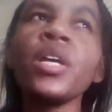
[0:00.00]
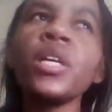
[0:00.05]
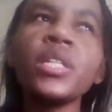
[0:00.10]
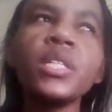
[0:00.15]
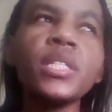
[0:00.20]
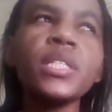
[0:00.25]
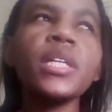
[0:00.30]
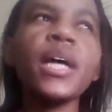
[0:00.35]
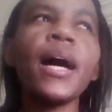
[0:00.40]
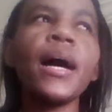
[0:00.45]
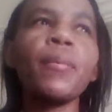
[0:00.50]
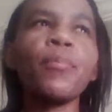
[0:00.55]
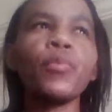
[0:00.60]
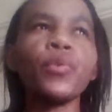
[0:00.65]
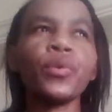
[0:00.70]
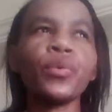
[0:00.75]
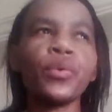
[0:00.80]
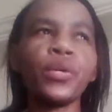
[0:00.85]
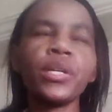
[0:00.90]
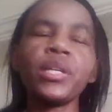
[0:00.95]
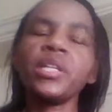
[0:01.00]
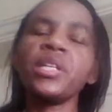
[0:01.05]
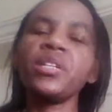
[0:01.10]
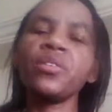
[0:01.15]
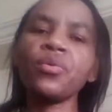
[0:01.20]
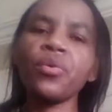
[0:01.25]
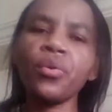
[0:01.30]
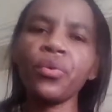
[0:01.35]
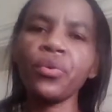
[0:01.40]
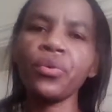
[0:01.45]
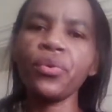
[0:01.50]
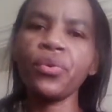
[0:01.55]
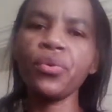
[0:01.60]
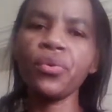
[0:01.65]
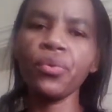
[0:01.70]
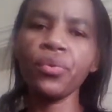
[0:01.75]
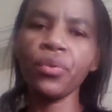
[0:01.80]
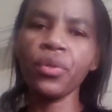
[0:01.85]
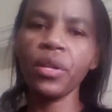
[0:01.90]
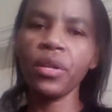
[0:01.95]
Some will ignore
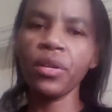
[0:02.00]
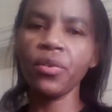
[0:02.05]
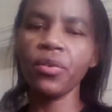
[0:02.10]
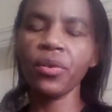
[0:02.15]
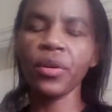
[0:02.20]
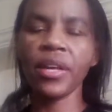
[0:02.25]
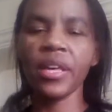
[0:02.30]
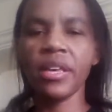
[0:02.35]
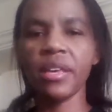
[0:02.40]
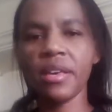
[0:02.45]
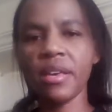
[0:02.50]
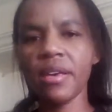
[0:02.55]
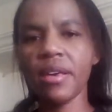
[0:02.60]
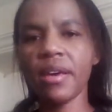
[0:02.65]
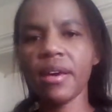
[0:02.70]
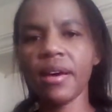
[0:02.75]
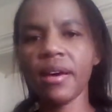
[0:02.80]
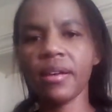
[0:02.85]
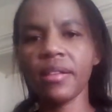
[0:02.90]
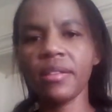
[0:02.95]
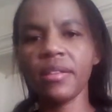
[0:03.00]
you, they don't care.